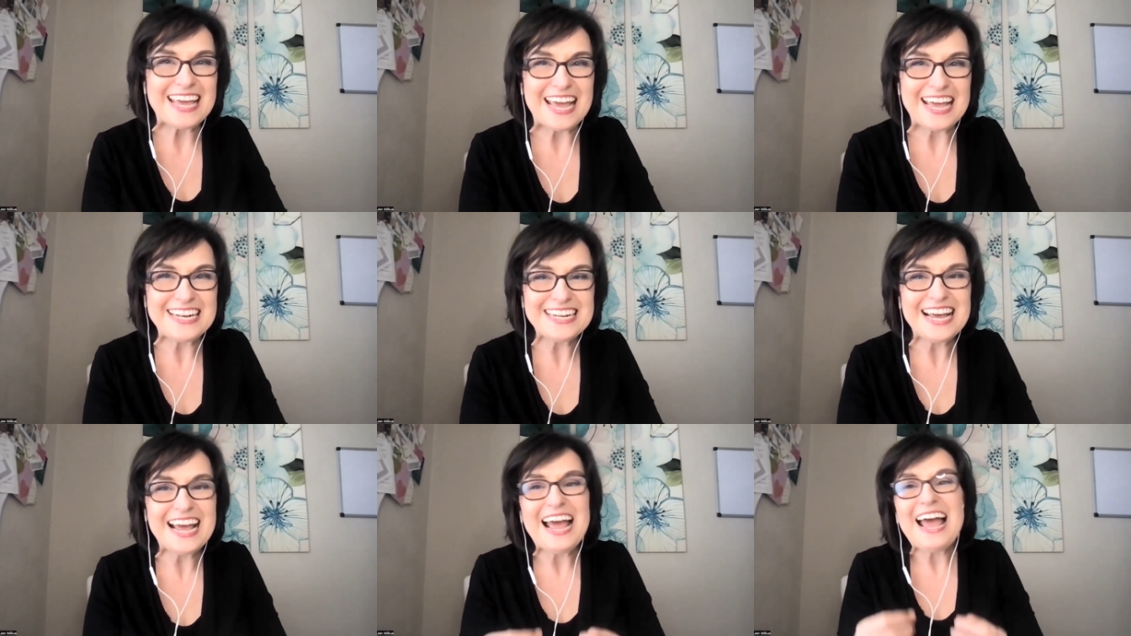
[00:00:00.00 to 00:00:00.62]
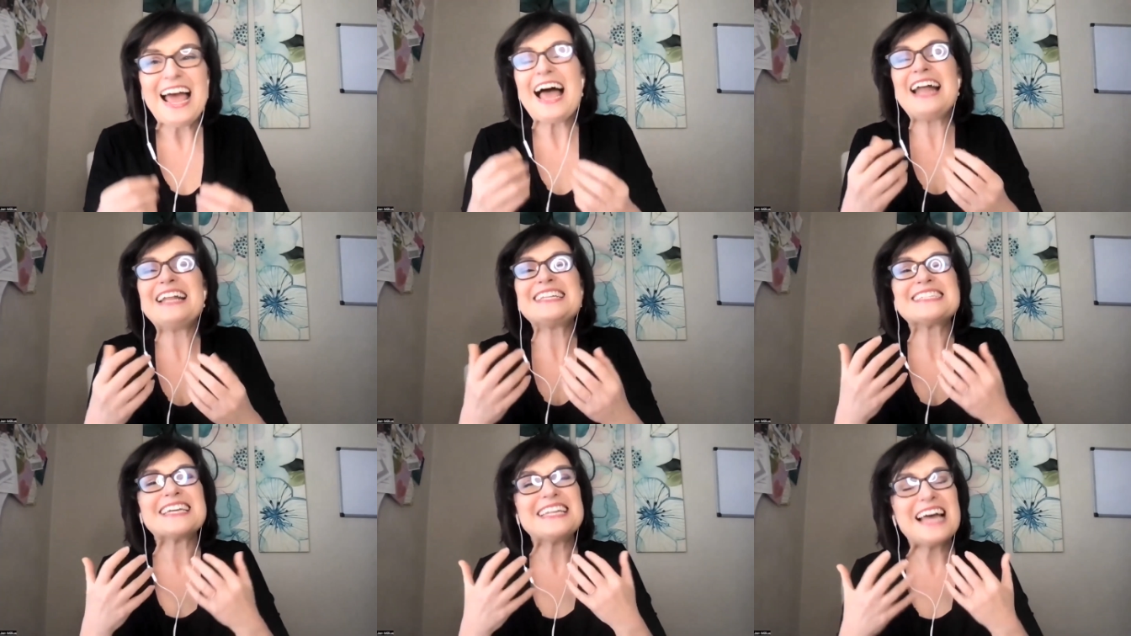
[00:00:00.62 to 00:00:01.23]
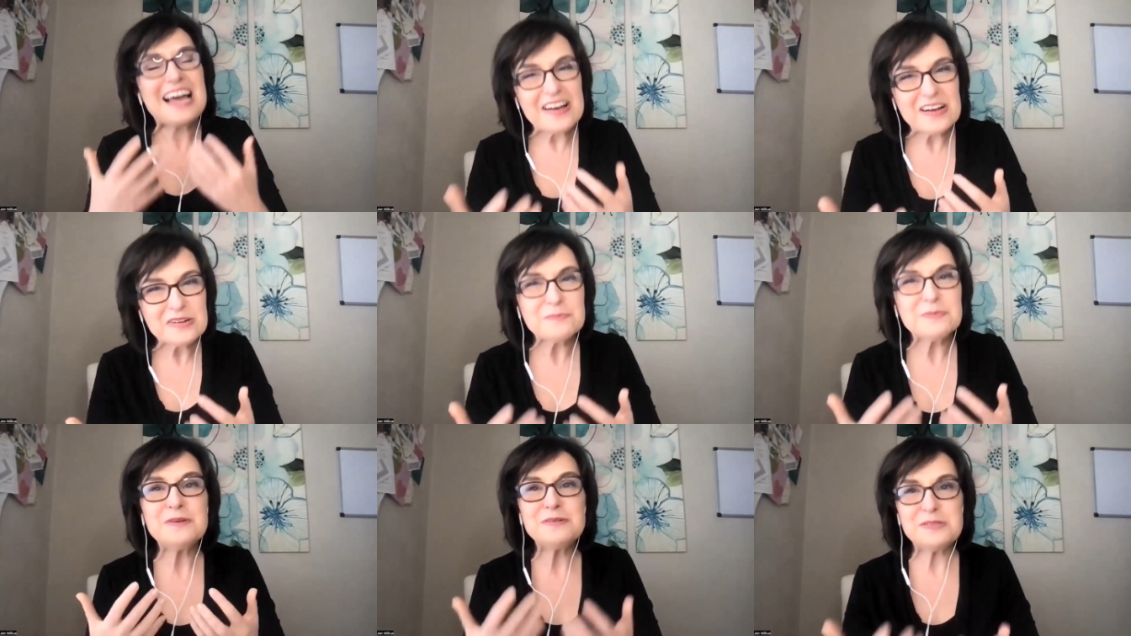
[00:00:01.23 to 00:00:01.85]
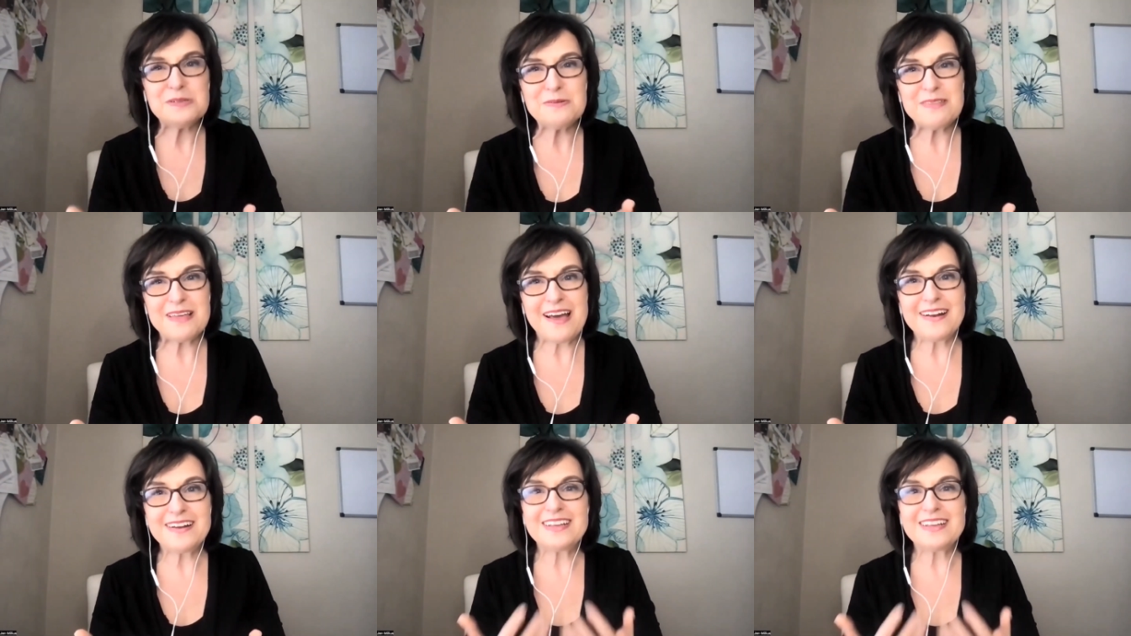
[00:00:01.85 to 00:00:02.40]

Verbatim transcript: in and it's going to help you do that.